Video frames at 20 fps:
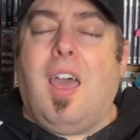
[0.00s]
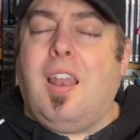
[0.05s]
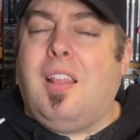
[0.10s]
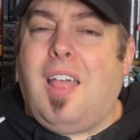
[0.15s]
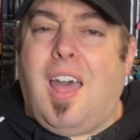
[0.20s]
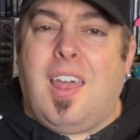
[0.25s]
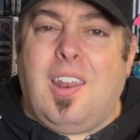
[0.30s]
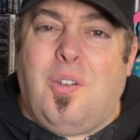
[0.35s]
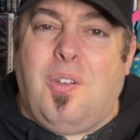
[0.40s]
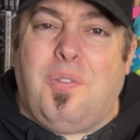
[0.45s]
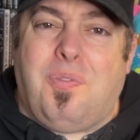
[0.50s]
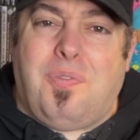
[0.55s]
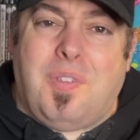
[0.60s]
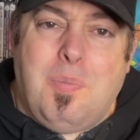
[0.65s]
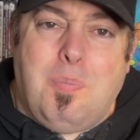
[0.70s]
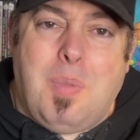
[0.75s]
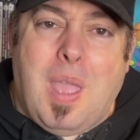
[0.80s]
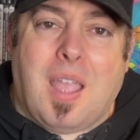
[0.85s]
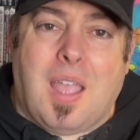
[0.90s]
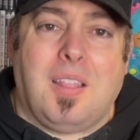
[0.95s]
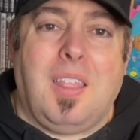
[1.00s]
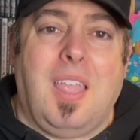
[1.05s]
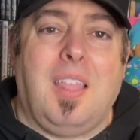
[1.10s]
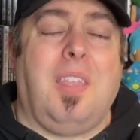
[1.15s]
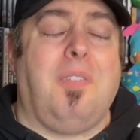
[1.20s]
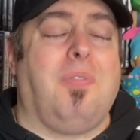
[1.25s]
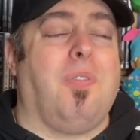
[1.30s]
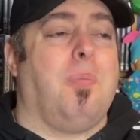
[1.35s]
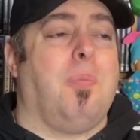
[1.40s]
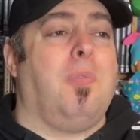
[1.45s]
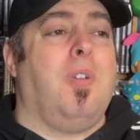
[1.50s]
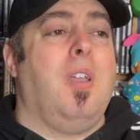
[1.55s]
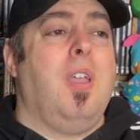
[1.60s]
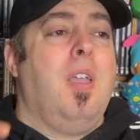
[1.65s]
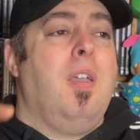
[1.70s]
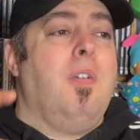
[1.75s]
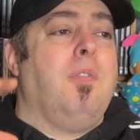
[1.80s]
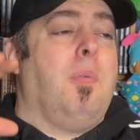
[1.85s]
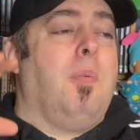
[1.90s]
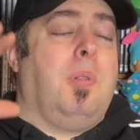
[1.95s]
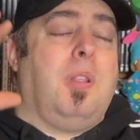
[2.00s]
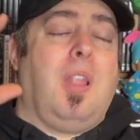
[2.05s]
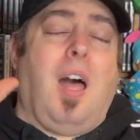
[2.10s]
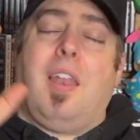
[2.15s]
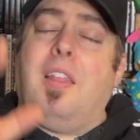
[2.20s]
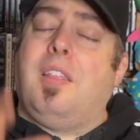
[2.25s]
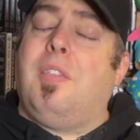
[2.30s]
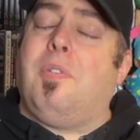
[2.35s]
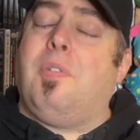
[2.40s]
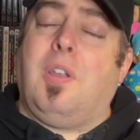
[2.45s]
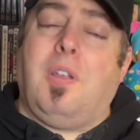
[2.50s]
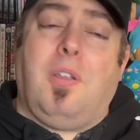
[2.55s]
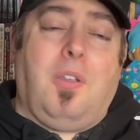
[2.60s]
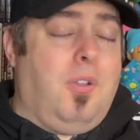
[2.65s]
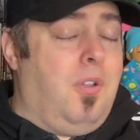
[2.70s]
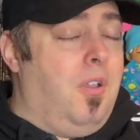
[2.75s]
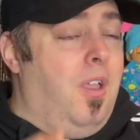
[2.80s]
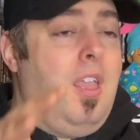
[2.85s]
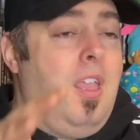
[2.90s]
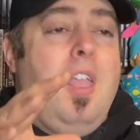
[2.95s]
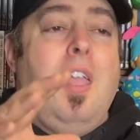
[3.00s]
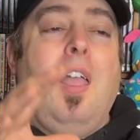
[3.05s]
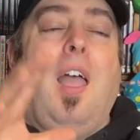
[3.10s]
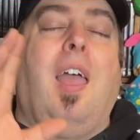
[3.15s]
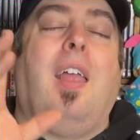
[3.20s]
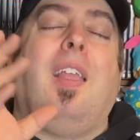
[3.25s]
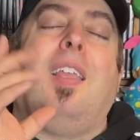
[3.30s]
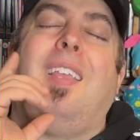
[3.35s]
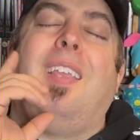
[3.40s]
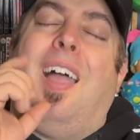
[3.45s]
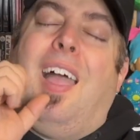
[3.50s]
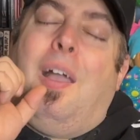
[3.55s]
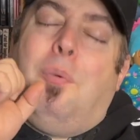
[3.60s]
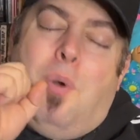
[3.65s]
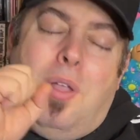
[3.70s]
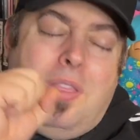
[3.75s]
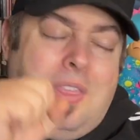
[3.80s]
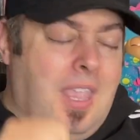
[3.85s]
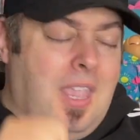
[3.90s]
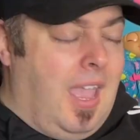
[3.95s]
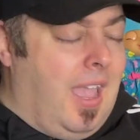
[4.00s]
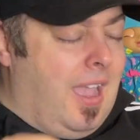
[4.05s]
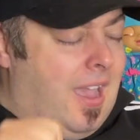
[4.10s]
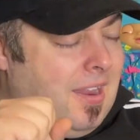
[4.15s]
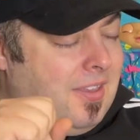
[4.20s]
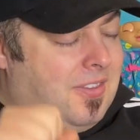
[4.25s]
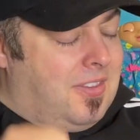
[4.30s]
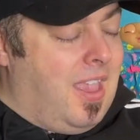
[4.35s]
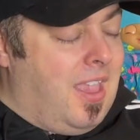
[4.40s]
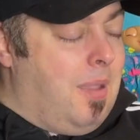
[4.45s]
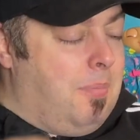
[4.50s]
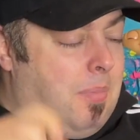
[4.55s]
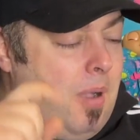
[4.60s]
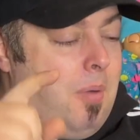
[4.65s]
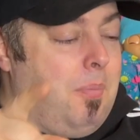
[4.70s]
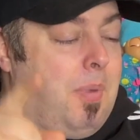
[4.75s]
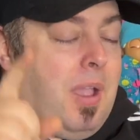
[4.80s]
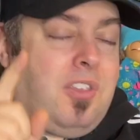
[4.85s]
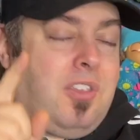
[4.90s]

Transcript: a lot of good feedback lately from from a lot of different. Eh, eh, one thing I gotta say about my